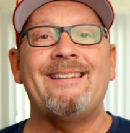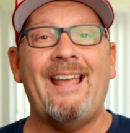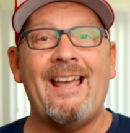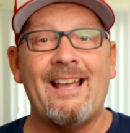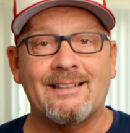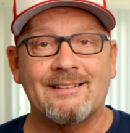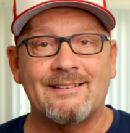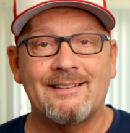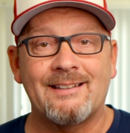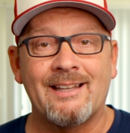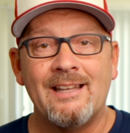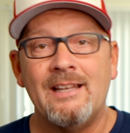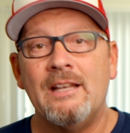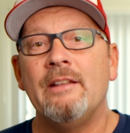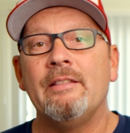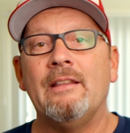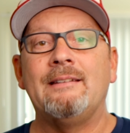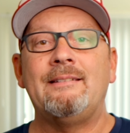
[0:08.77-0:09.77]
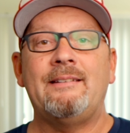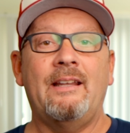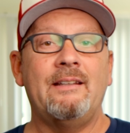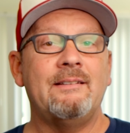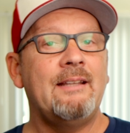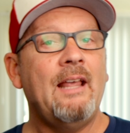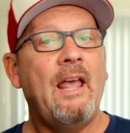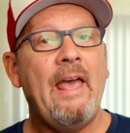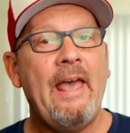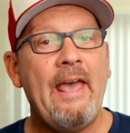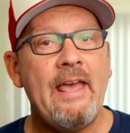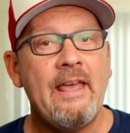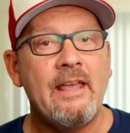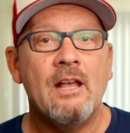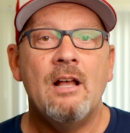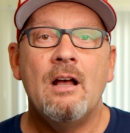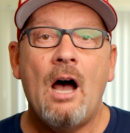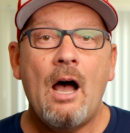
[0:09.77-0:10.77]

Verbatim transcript: text that says, hey,